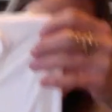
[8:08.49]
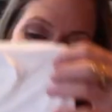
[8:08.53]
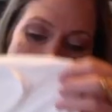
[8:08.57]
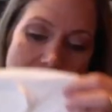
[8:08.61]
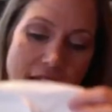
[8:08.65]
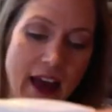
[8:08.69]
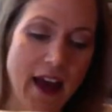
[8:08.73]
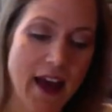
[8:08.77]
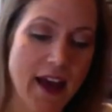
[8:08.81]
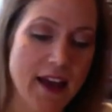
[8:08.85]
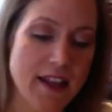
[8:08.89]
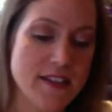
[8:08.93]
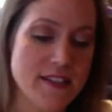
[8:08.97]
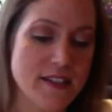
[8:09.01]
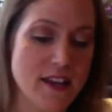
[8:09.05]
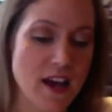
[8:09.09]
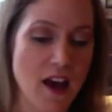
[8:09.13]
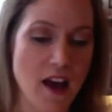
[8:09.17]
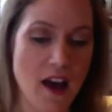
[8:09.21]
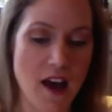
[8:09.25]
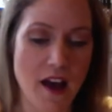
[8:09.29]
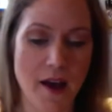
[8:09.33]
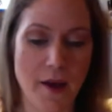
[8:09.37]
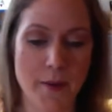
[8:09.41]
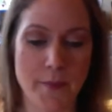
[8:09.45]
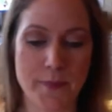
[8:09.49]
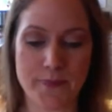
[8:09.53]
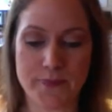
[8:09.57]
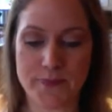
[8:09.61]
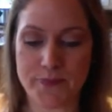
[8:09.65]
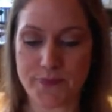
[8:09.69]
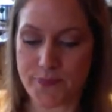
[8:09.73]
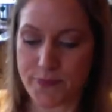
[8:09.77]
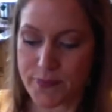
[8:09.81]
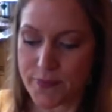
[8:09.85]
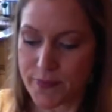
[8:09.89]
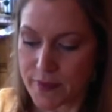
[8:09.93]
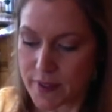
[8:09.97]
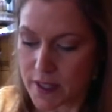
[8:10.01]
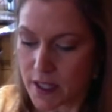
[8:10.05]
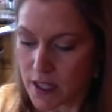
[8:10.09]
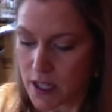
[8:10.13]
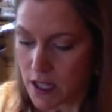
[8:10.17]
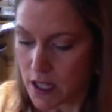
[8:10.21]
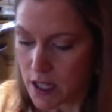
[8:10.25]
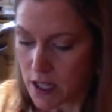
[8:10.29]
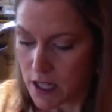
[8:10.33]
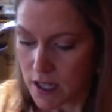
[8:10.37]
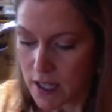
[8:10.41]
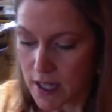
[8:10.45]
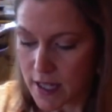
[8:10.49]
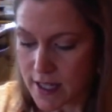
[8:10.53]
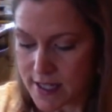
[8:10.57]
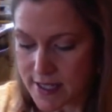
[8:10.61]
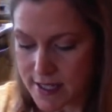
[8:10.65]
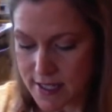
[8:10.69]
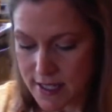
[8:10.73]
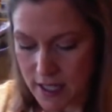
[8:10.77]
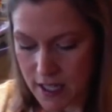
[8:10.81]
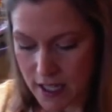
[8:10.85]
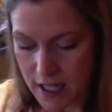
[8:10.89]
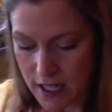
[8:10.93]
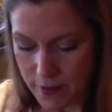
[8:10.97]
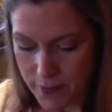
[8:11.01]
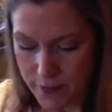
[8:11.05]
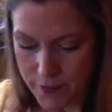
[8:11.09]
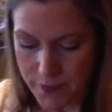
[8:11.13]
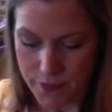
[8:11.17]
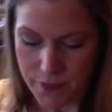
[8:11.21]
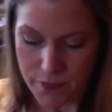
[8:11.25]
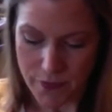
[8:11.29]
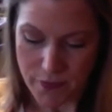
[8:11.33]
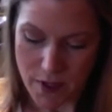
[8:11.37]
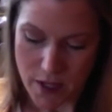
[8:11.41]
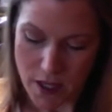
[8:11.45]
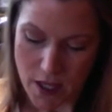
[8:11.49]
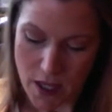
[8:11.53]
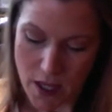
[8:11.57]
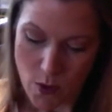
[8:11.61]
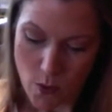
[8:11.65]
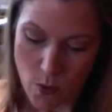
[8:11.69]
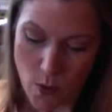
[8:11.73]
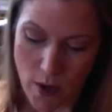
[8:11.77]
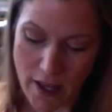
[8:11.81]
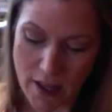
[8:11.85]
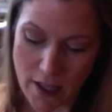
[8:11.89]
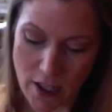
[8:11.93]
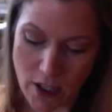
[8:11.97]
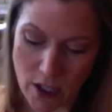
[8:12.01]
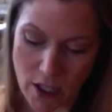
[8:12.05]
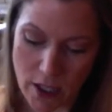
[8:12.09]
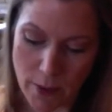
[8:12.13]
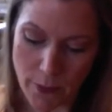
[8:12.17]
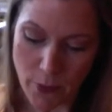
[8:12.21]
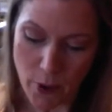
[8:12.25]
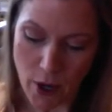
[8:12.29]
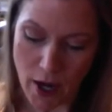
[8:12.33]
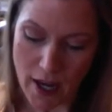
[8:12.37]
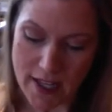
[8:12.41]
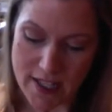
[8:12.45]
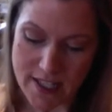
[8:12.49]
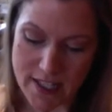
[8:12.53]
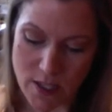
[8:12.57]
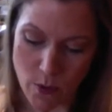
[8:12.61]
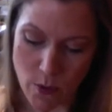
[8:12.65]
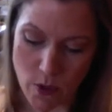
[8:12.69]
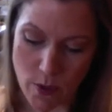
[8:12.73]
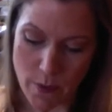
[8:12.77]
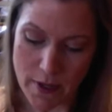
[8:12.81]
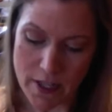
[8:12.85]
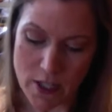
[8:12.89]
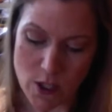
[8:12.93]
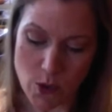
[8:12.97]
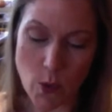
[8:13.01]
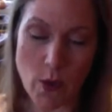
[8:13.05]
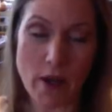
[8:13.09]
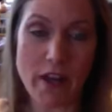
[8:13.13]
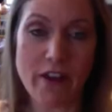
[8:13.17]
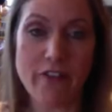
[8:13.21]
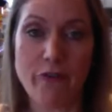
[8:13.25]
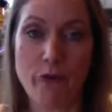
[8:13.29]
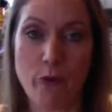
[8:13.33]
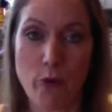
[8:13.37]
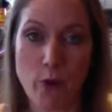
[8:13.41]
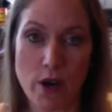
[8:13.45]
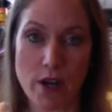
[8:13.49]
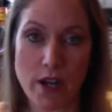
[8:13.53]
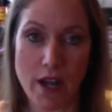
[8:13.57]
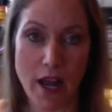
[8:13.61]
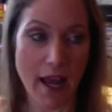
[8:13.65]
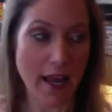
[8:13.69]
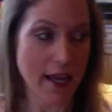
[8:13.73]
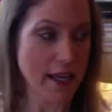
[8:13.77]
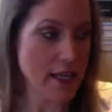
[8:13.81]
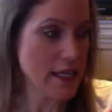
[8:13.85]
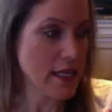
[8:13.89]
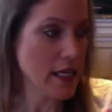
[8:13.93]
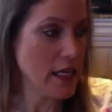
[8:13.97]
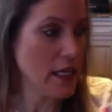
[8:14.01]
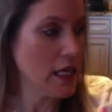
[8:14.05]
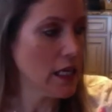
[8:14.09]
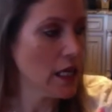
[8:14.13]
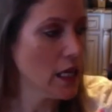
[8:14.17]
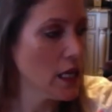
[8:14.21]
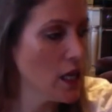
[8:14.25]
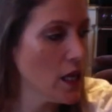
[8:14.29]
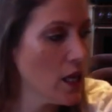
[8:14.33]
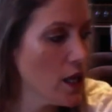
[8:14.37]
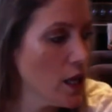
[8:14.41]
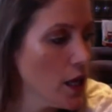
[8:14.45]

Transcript: And um, let's see, regularly priced, it would have been $24.90.